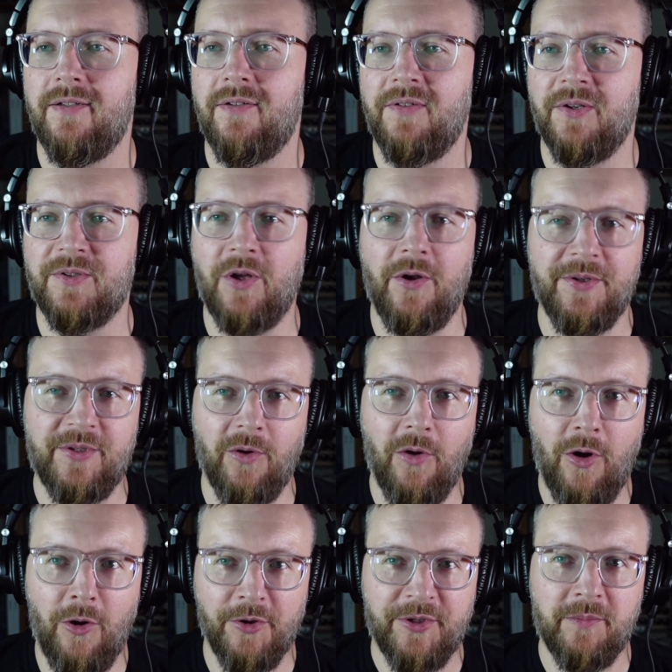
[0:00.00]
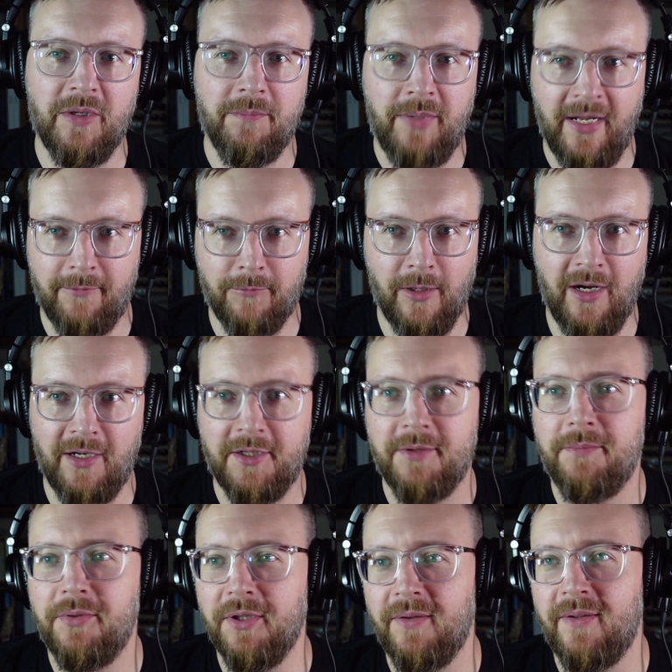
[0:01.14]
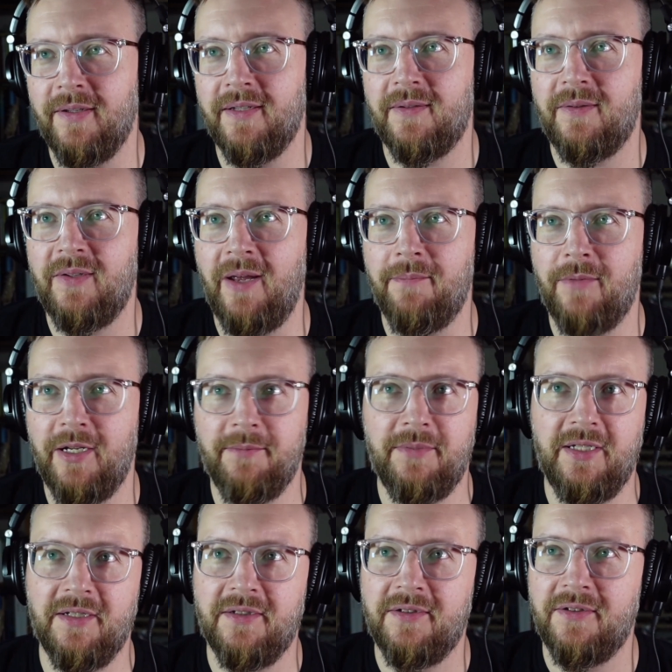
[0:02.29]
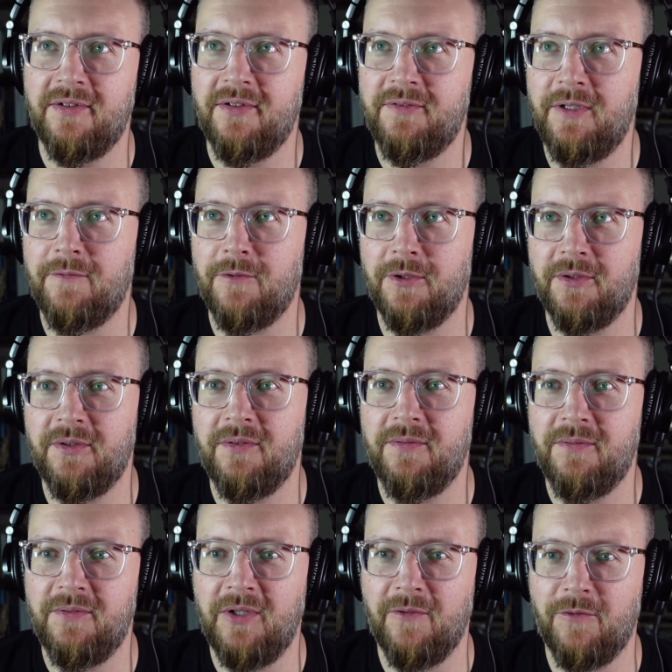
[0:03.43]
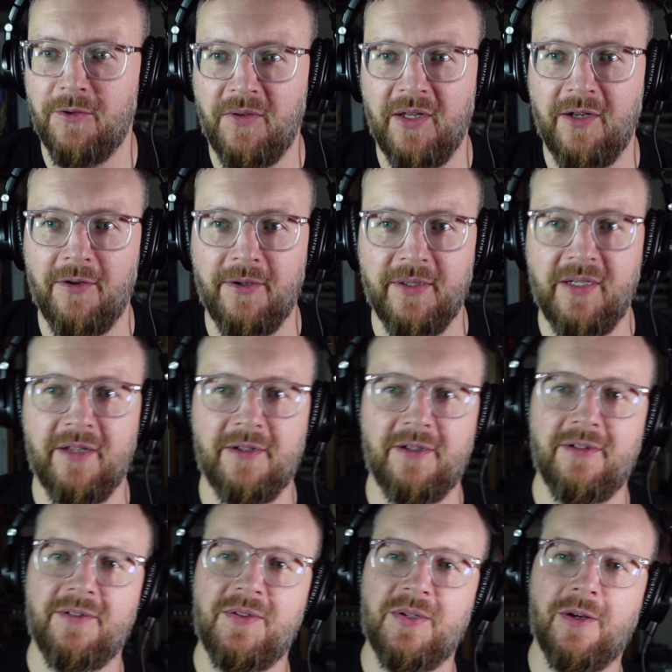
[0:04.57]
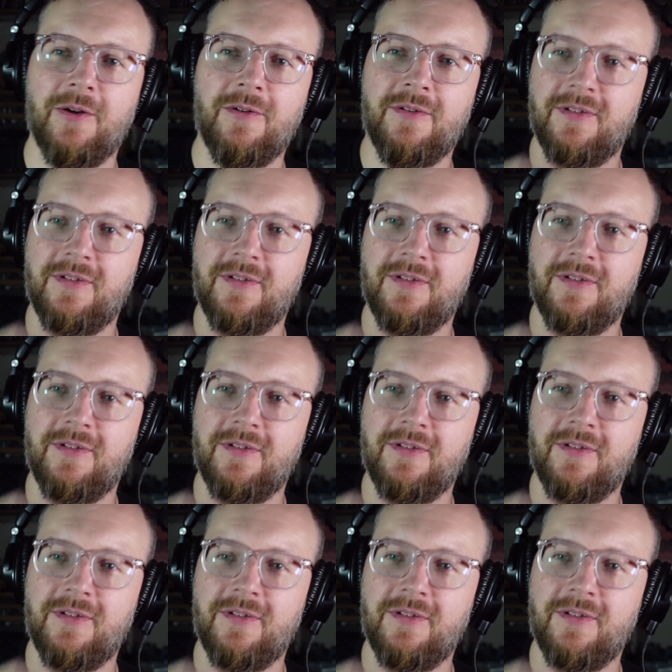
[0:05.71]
there's also ultimate pet rock, but that might be a different thing altogether. So